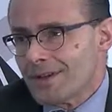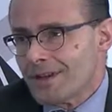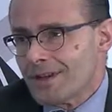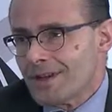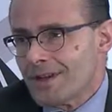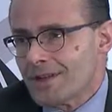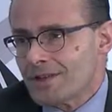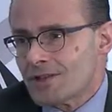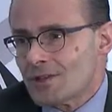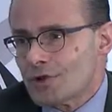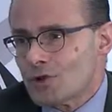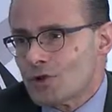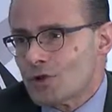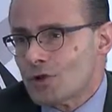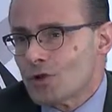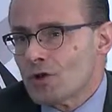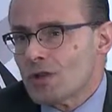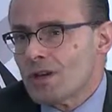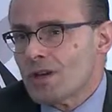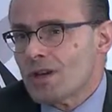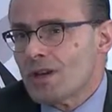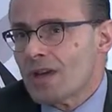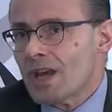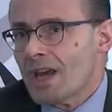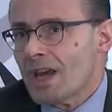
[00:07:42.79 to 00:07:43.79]
It's a
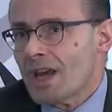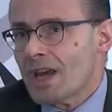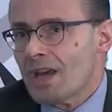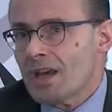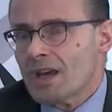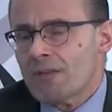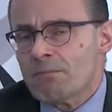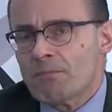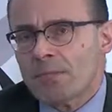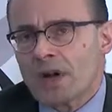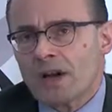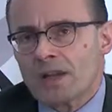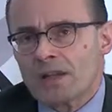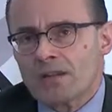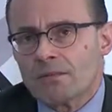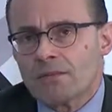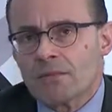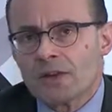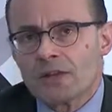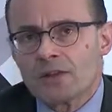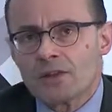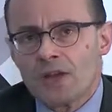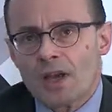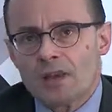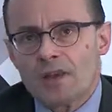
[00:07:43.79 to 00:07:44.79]
journey, but
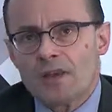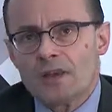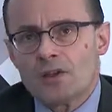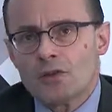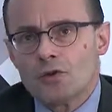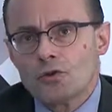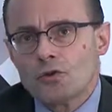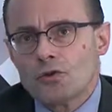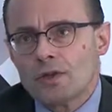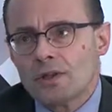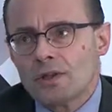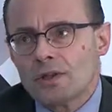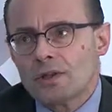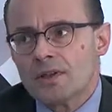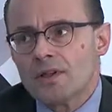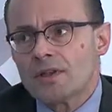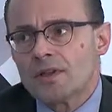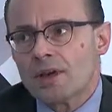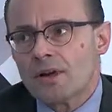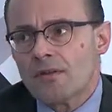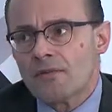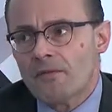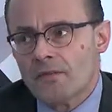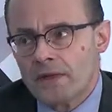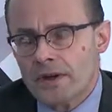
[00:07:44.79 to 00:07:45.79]
I think utilities
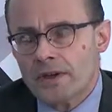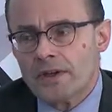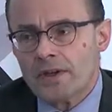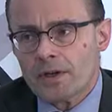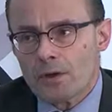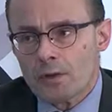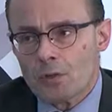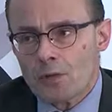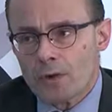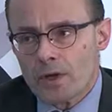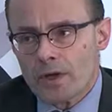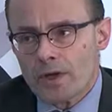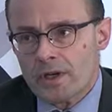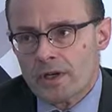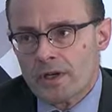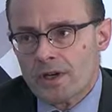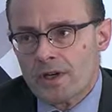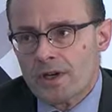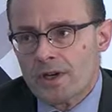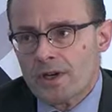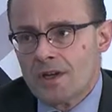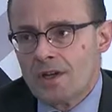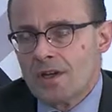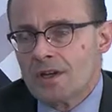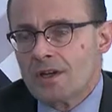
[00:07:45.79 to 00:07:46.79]
are very aware
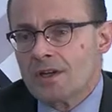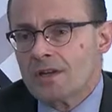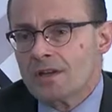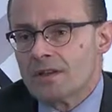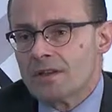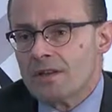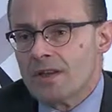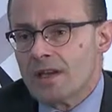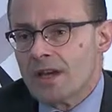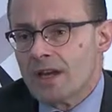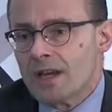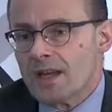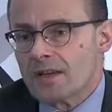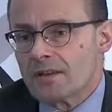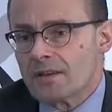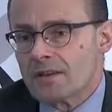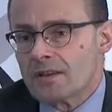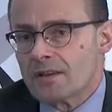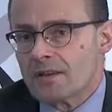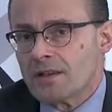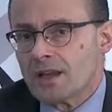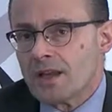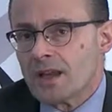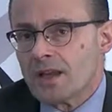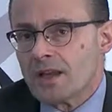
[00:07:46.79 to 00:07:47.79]
that
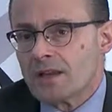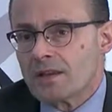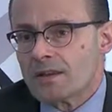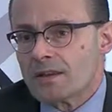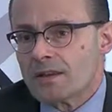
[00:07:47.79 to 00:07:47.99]
they